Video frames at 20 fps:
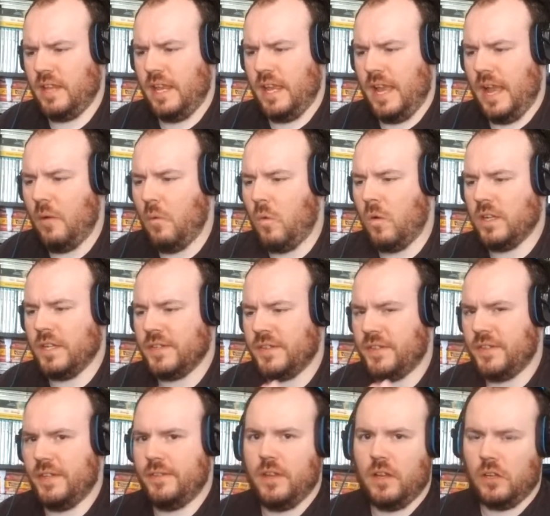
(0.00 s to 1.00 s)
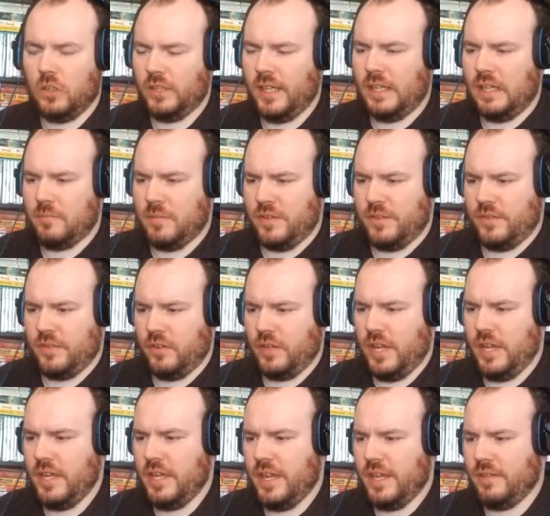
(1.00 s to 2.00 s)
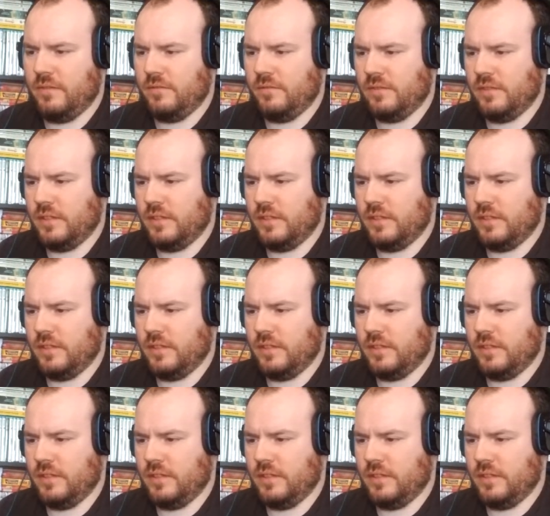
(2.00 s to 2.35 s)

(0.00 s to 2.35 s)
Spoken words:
Like, I want to see the HUD elements, okay?